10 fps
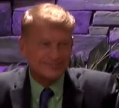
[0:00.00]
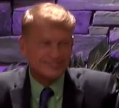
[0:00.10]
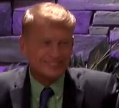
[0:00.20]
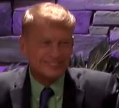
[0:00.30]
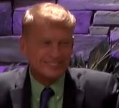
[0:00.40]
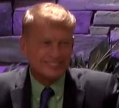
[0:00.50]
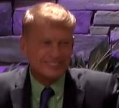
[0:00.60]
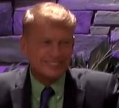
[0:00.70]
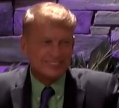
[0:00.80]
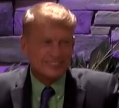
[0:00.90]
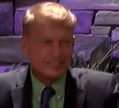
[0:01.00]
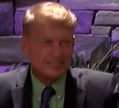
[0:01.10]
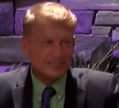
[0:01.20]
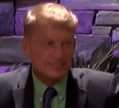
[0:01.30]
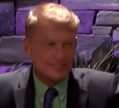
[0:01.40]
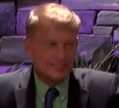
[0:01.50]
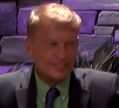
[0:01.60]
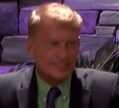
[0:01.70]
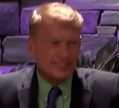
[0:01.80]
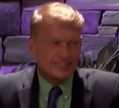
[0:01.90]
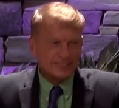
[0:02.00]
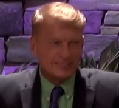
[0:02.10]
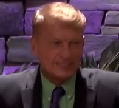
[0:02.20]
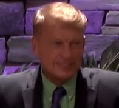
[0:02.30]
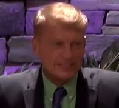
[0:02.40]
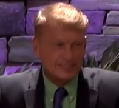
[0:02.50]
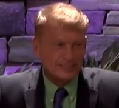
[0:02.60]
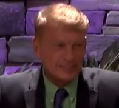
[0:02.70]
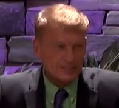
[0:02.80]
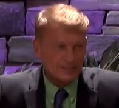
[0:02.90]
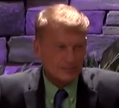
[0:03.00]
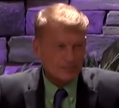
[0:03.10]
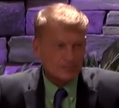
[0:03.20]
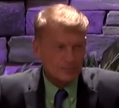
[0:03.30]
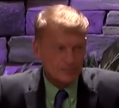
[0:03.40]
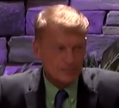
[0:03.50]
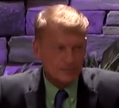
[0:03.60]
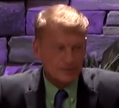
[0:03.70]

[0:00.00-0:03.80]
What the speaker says: No one is speaking in this clip.